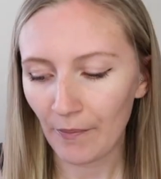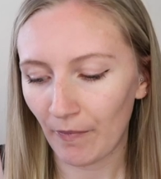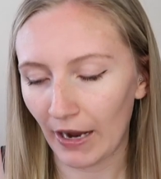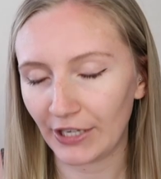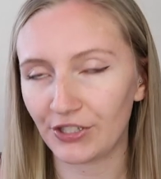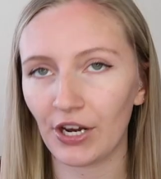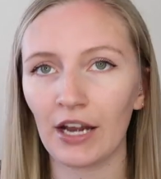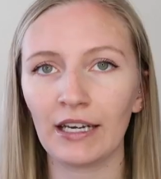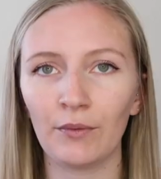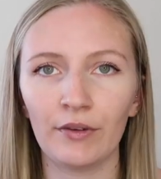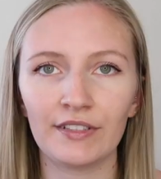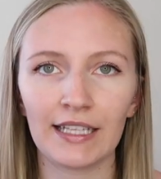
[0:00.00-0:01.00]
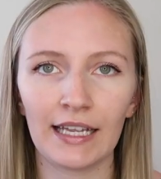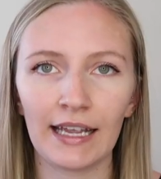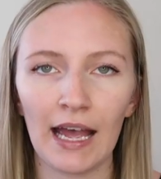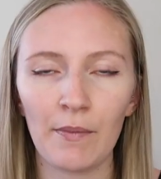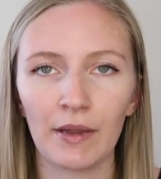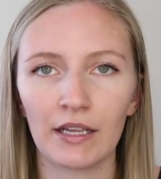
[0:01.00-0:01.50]
my journey with
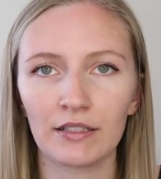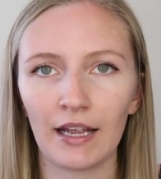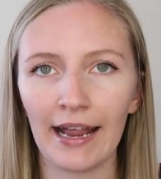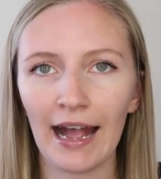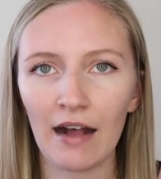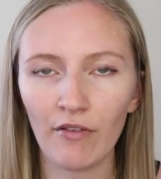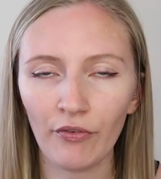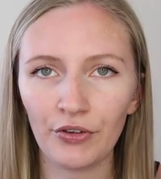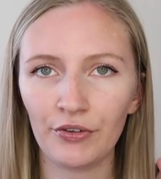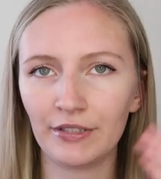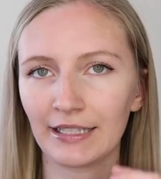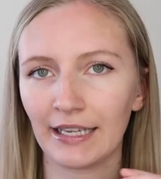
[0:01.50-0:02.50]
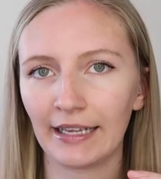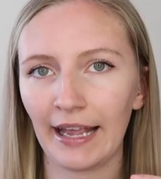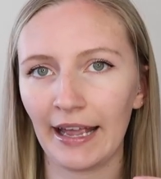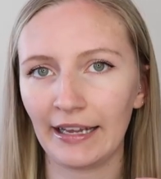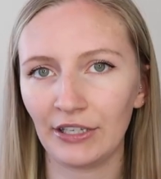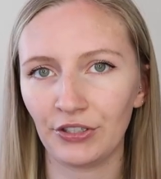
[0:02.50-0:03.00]
skincare, because I have a few
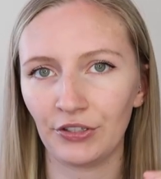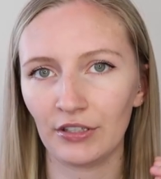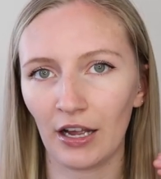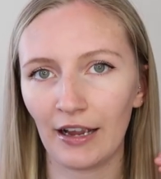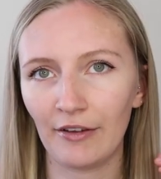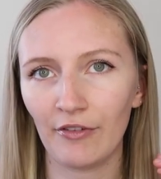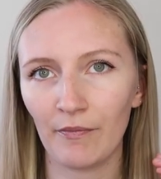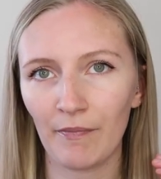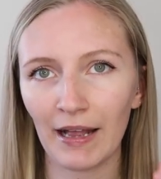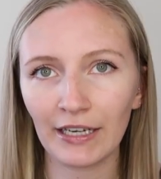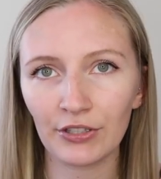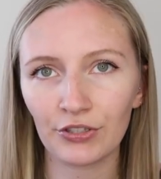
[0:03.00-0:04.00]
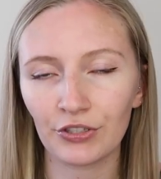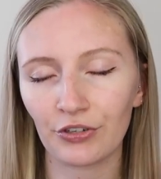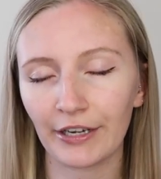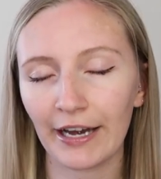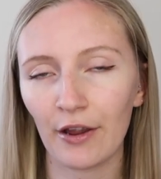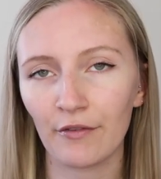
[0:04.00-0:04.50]
skincare issues that I've managed to treat